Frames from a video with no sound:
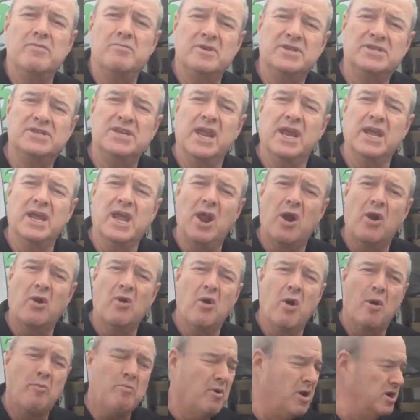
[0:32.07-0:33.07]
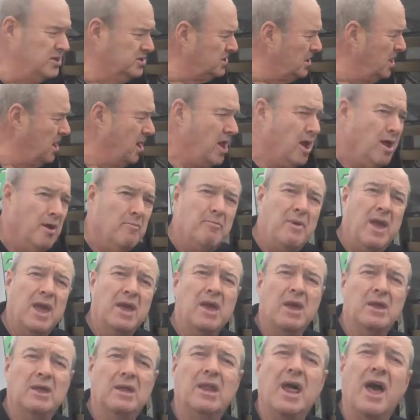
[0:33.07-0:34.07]
from the CENTiCARE Corporation,
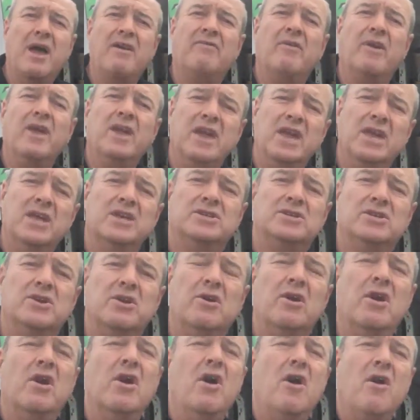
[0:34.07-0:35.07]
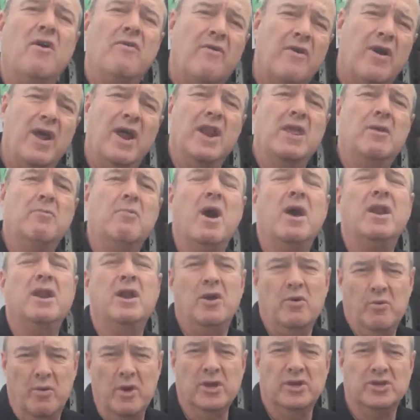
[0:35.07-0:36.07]
making life easier for
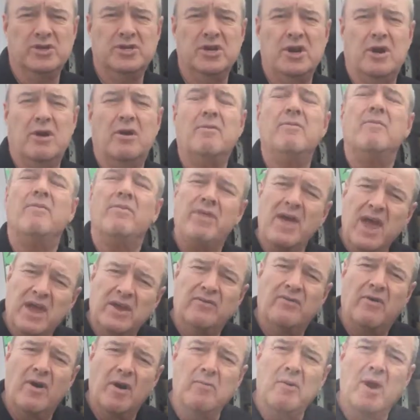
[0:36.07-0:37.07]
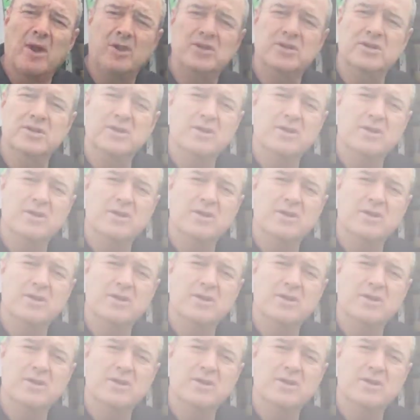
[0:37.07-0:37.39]
anyone in a wheelchair. Thanks very much.